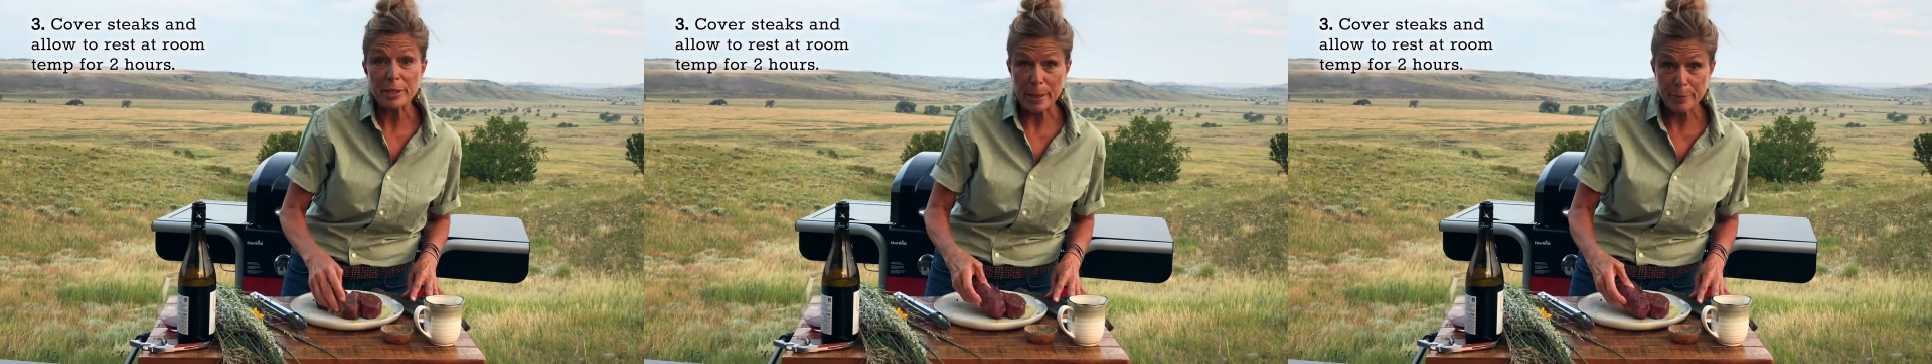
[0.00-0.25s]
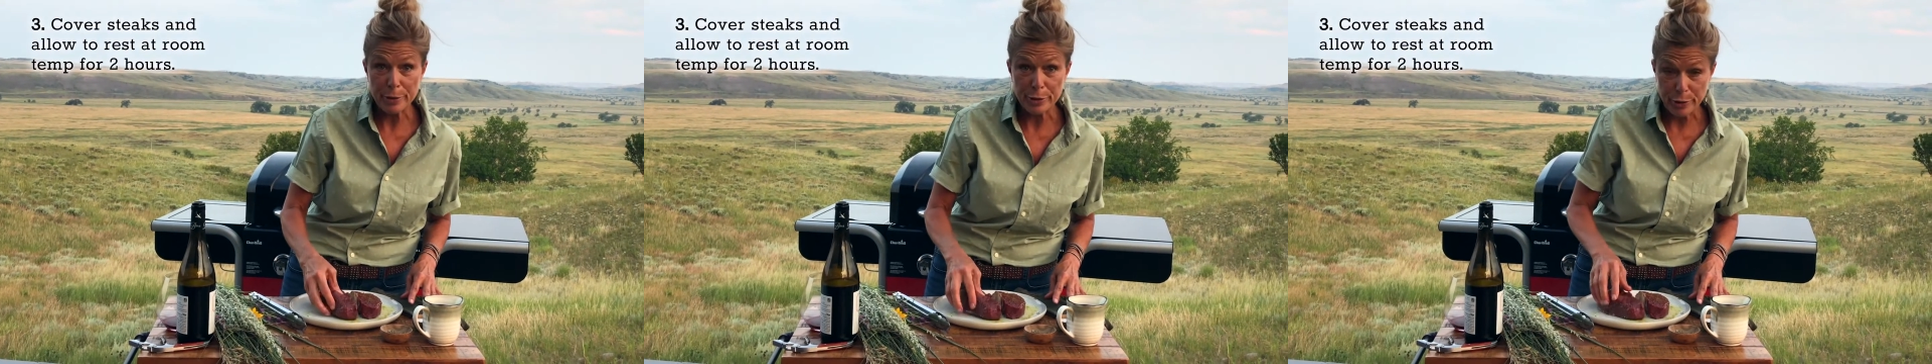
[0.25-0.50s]

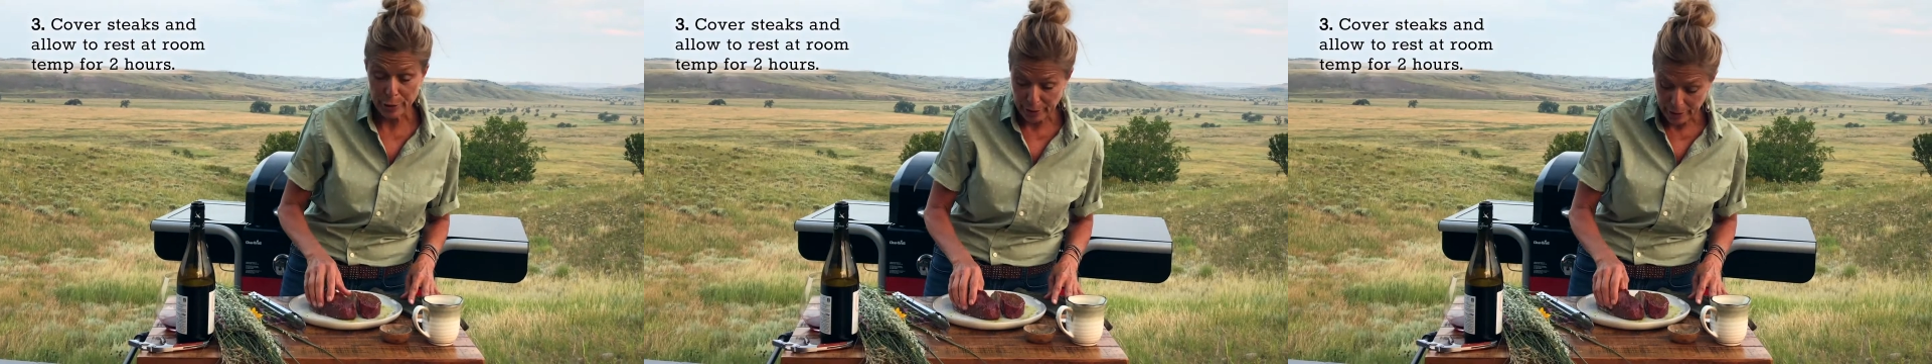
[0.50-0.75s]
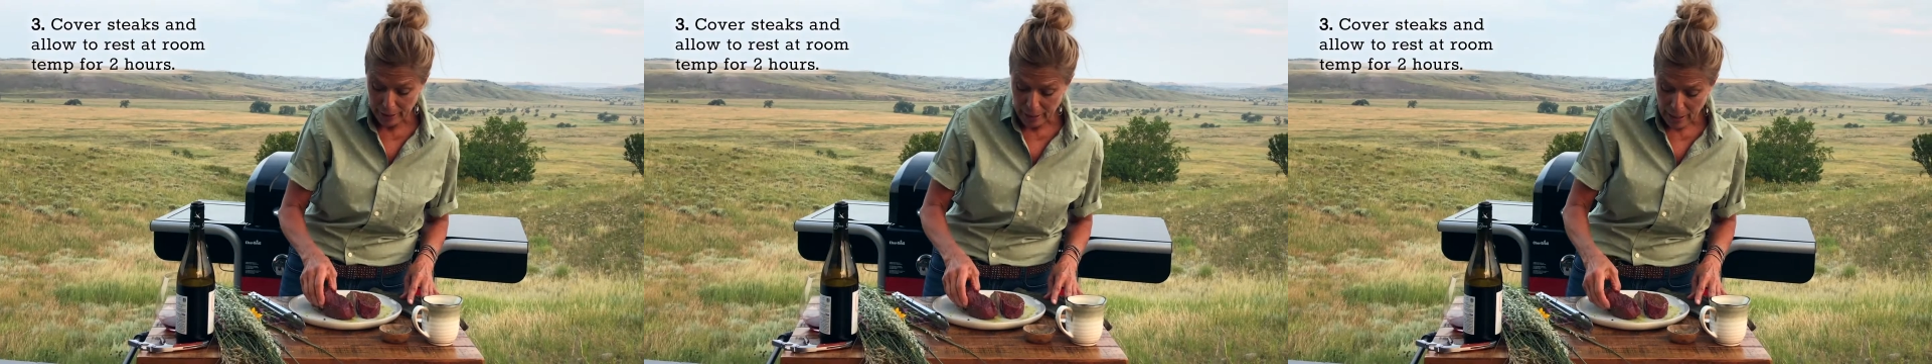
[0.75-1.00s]

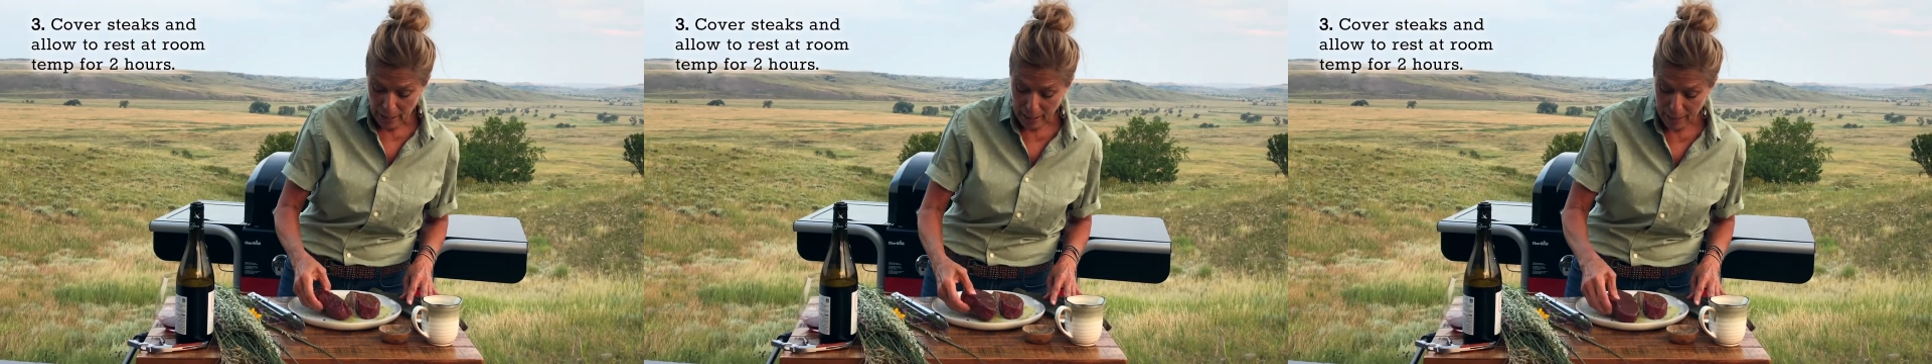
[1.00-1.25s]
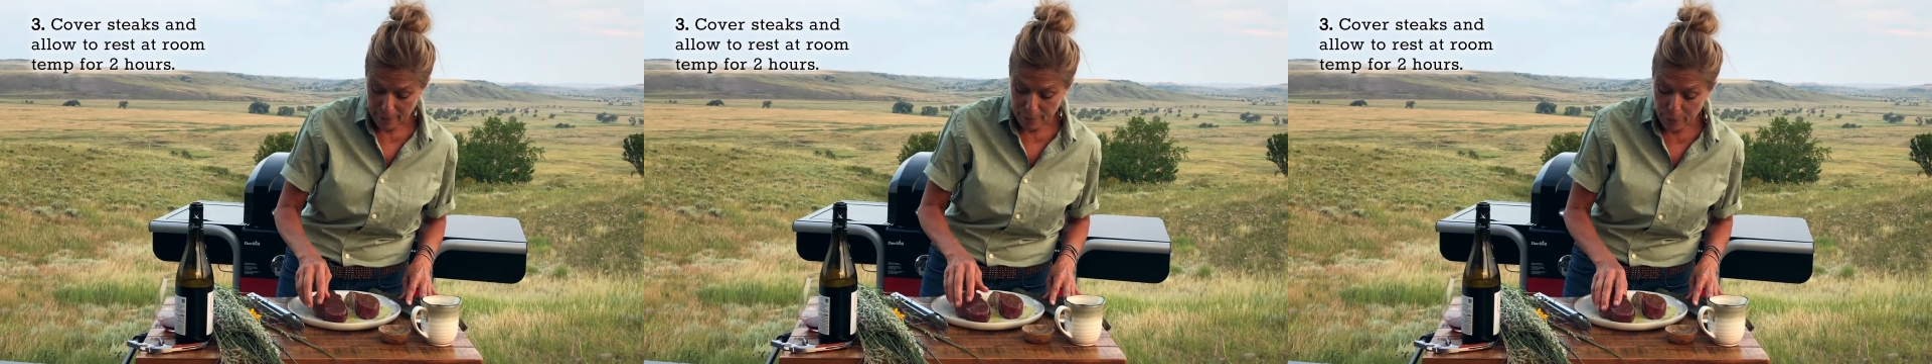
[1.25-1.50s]
temperature
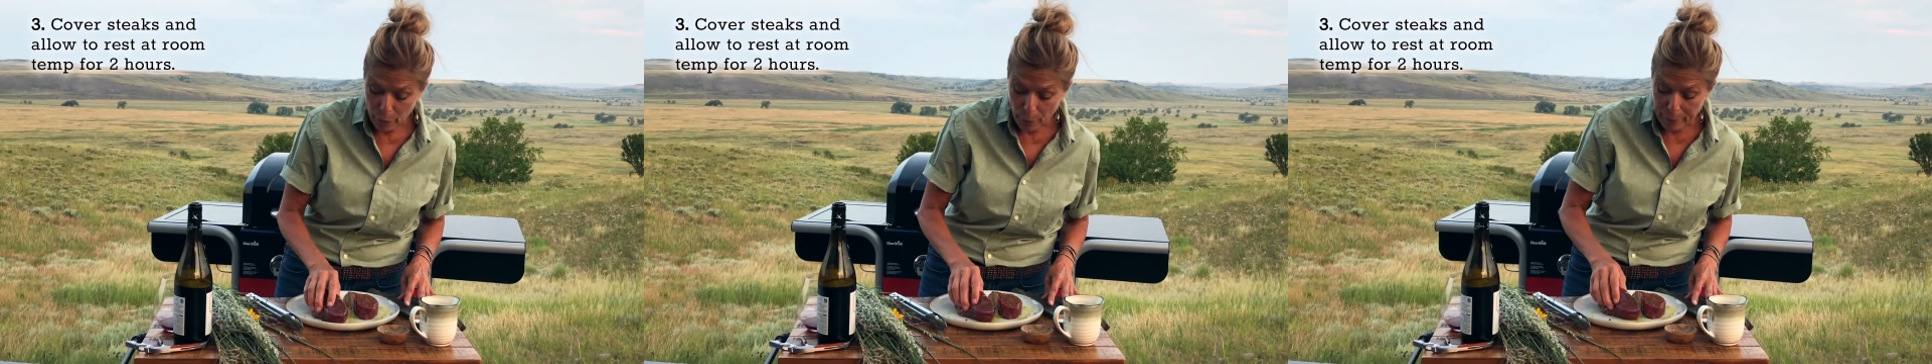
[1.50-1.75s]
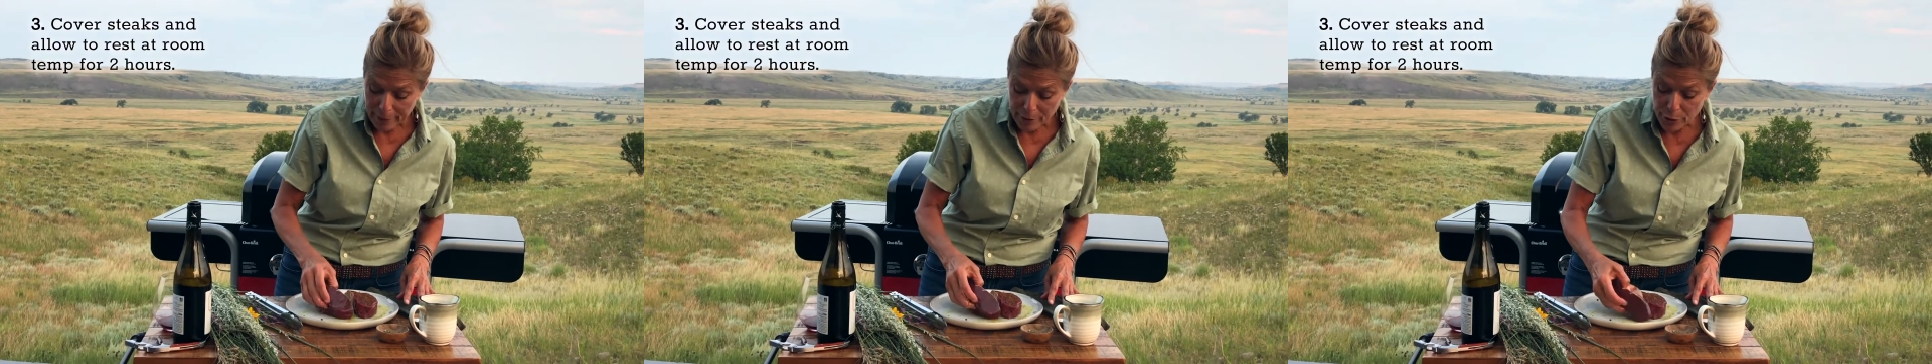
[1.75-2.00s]

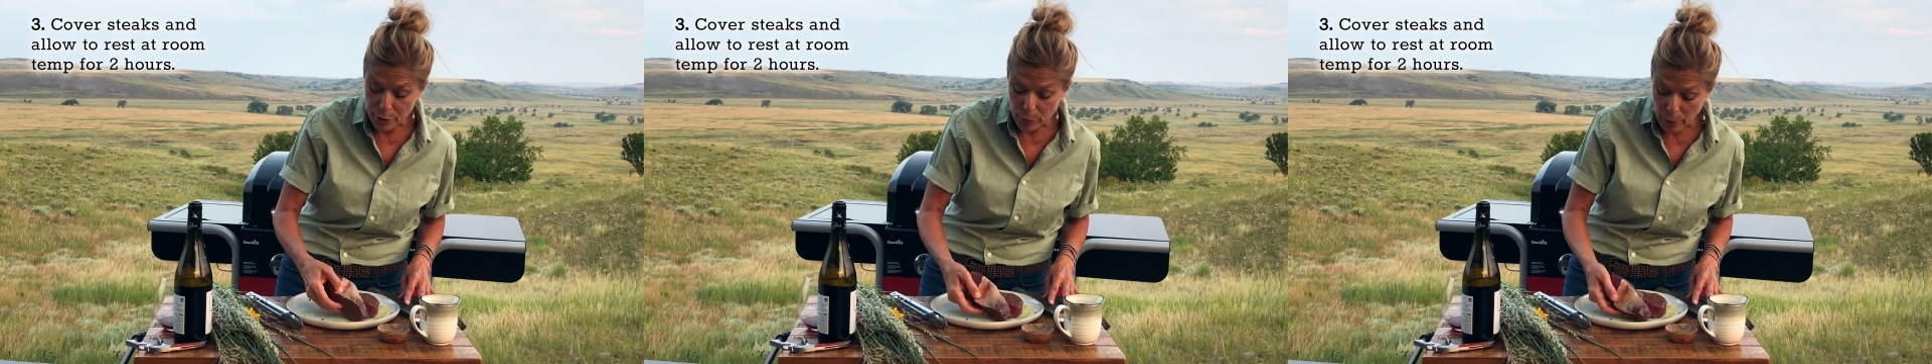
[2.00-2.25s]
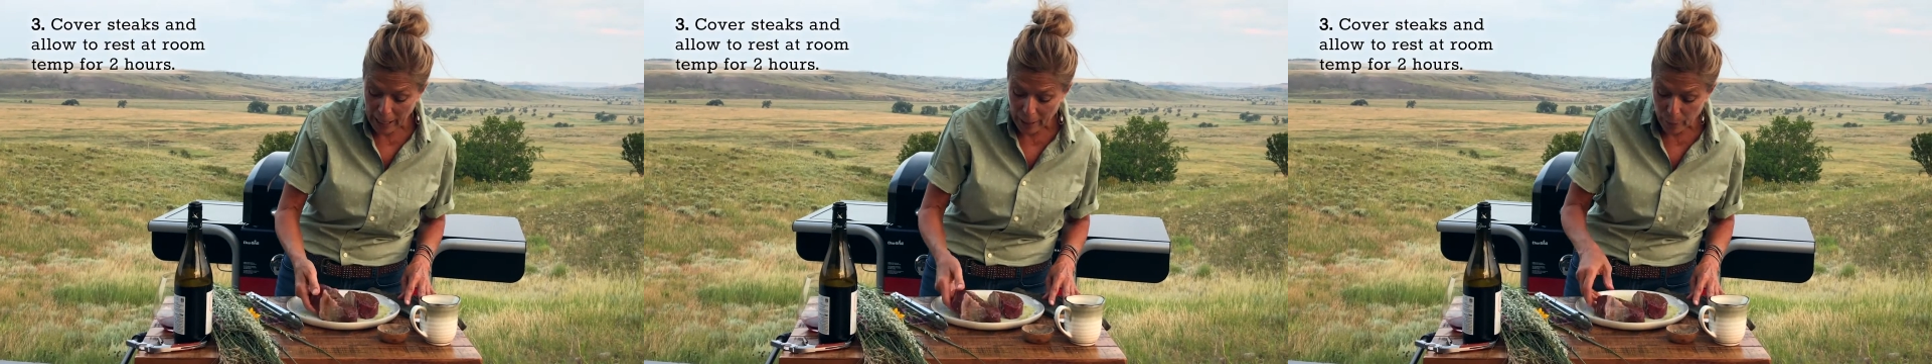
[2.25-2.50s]
for about
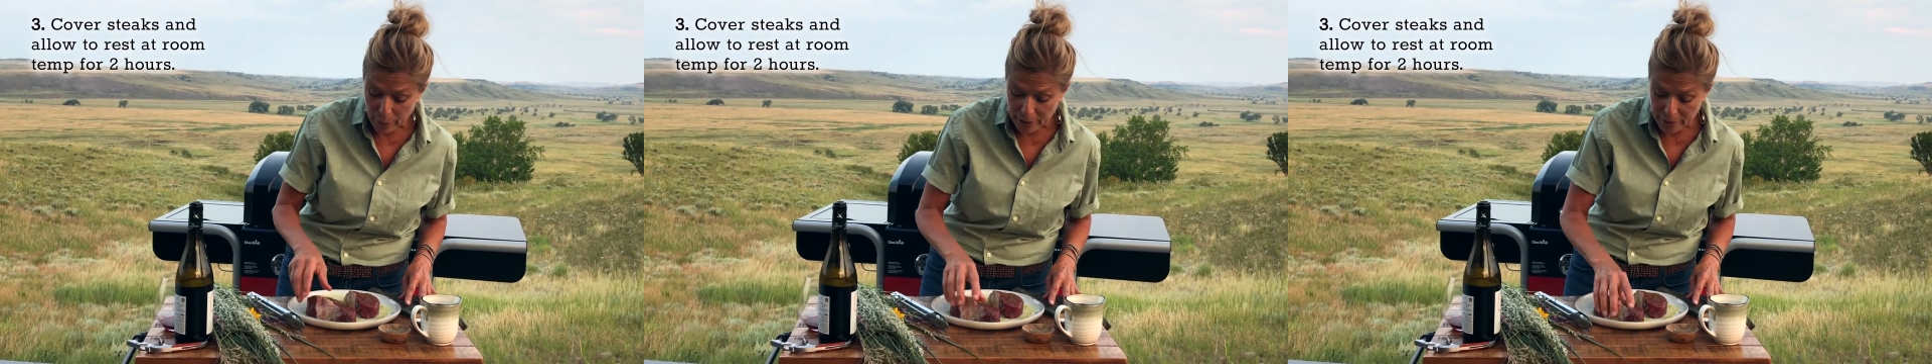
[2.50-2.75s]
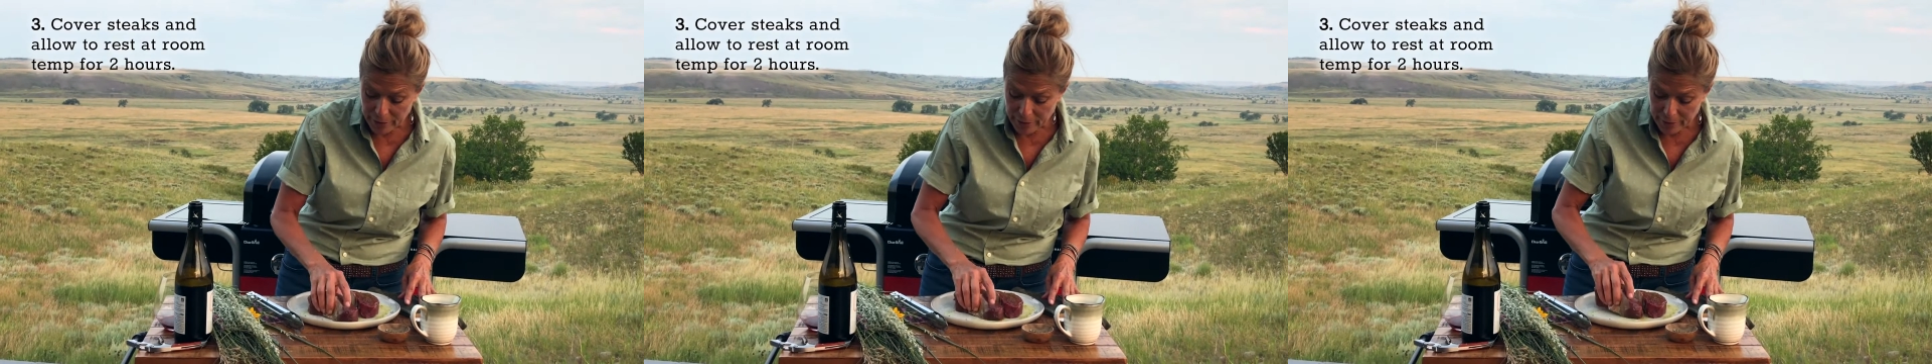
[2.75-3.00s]
2
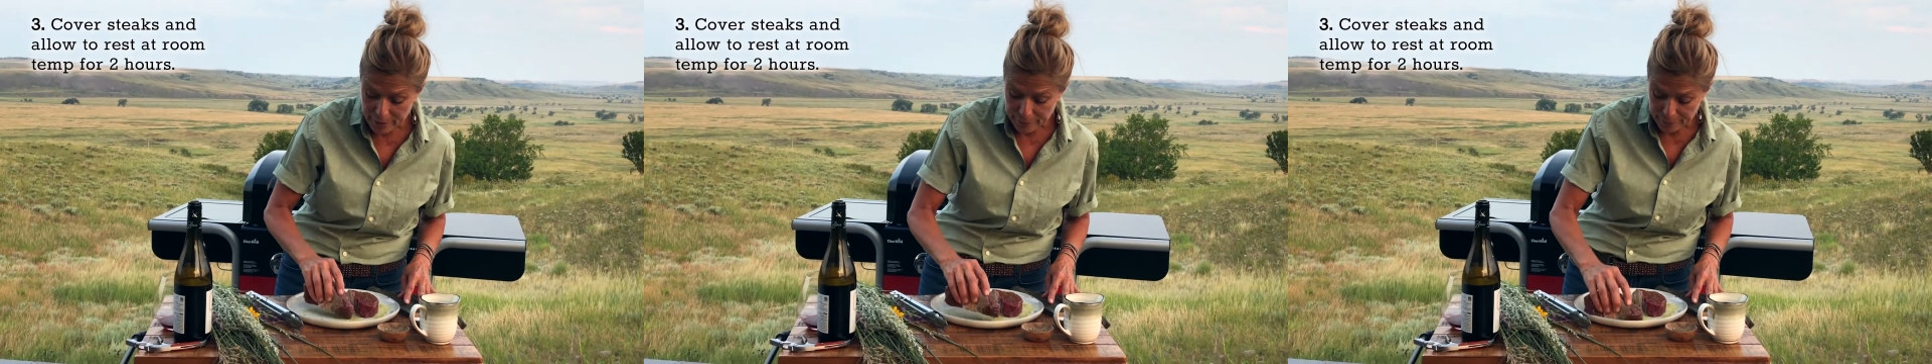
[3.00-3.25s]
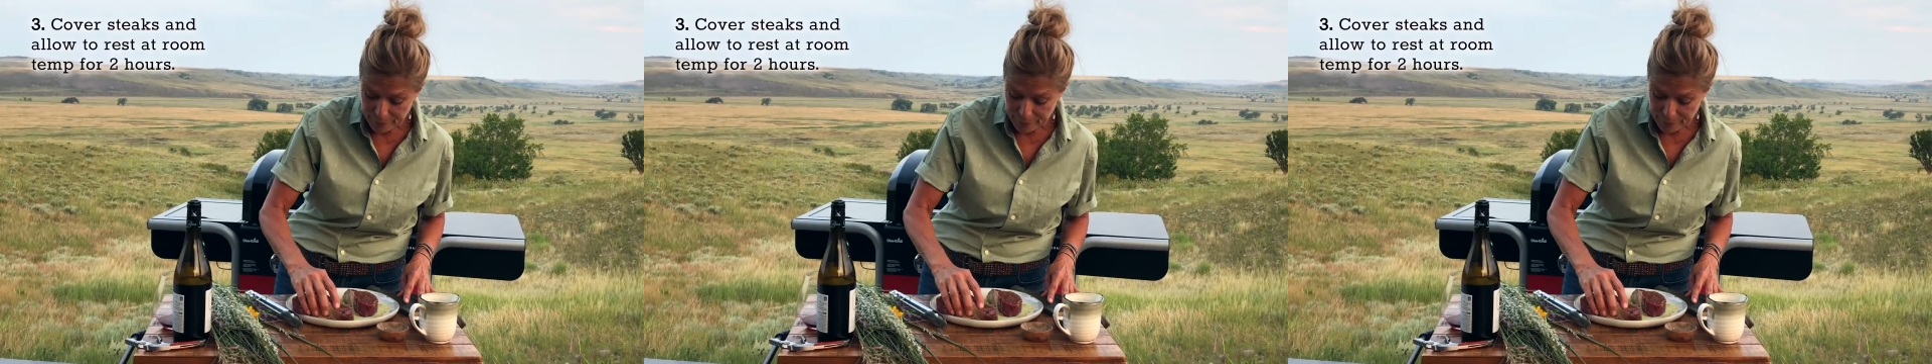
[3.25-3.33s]
hours.